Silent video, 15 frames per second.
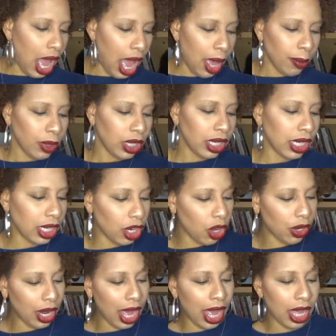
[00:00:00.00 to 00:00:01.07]
I'm going to get
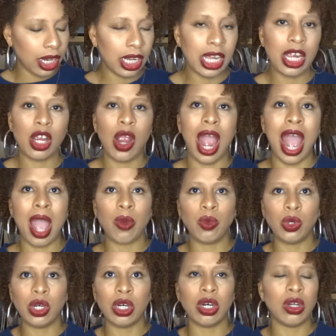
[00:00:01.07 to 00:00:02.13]
on out of here. I
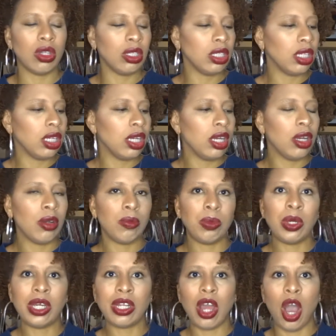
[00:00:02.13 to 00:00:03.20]
will
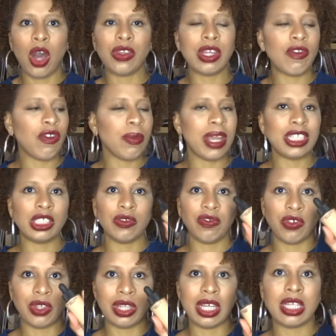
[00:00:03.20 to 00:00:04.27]
put all the information
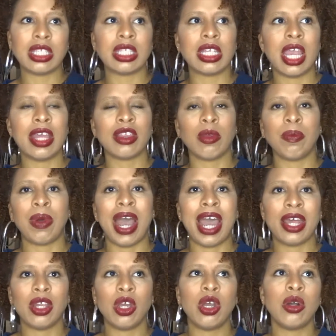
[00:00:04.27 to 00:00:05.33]
for this at the
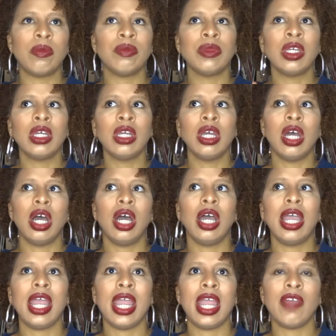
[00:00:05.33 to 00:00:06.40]
bottom.
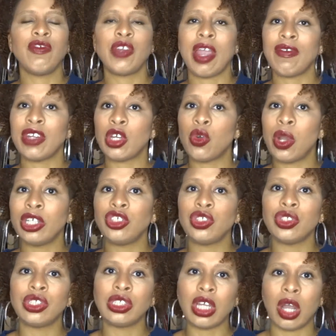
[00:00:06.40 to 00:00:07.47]
If you have any
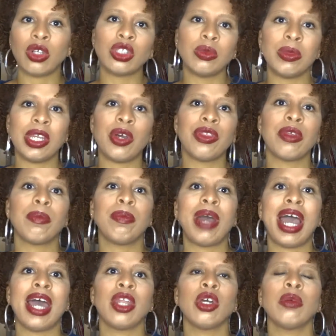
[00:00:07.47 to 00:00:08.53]
questions, talk to me on the
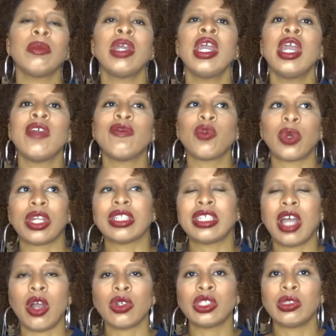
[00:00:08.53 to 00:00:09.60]
bottom. If you want to
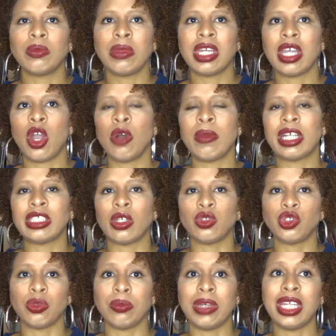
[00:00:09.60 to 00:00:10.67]
talk to me on my
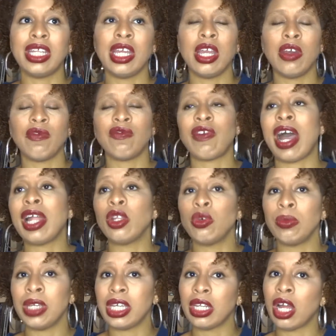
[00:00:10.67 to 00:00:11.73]
social media and follow
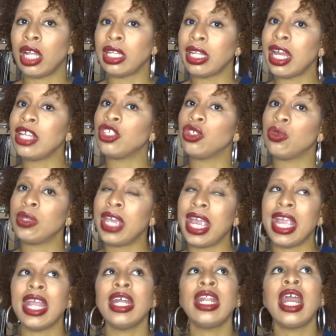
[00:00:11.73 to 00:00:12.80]
me and all of that, you
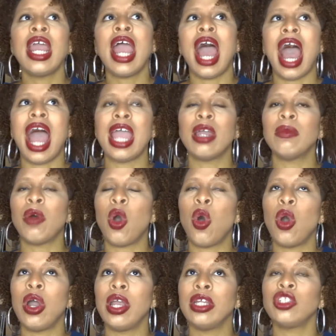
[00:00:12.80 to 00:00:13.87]
can. I am
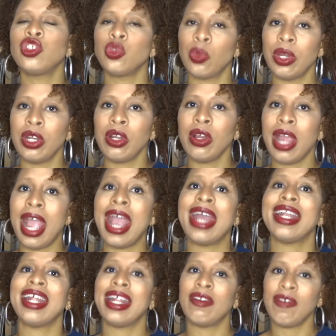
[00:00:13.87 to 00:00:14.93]
on Twitter
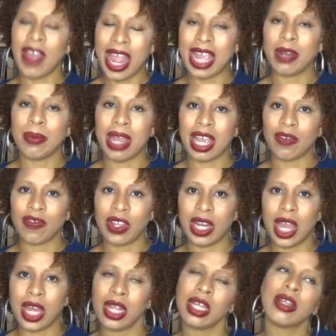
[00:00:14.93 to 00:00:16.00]
at
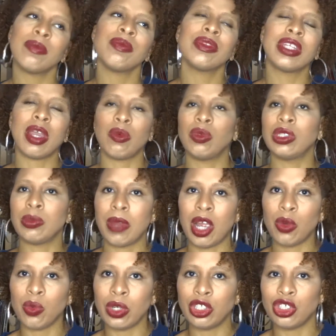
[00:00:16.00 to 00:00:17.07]
Handbagfanatic. That was
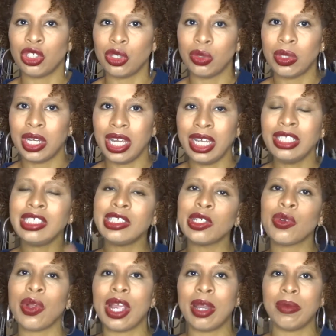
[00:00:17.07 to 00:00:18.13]
my original
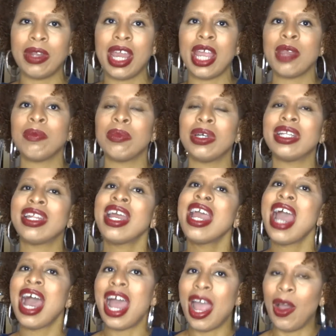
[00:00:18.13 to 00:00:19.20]
Instagram name, but
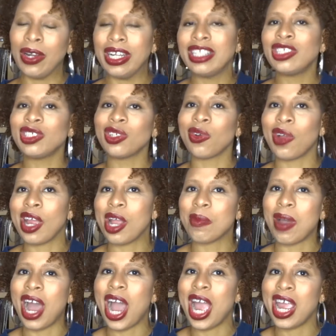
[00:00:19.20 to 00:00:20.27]
on
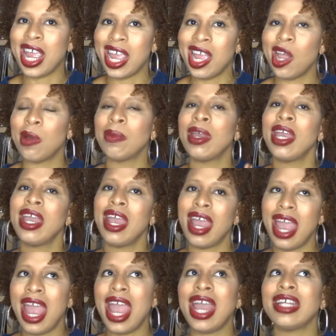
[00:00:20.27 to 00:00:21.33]
Instagram, I am
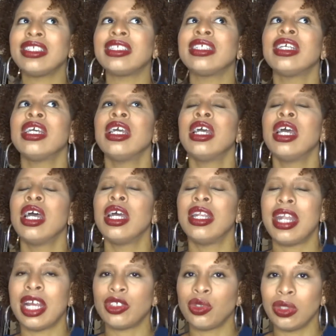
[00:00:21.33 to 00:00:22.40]
at
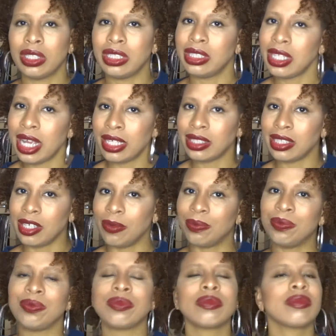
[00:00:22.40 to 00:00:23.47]
Naturally Stacey.
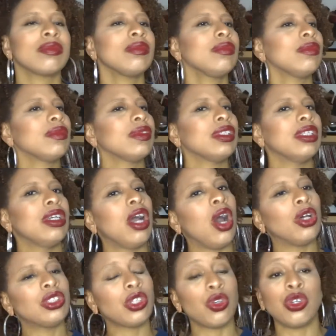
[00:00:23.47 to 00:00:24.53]

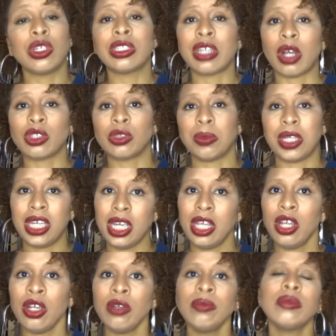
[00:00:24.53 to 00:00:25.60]
Also, you can talk to me here.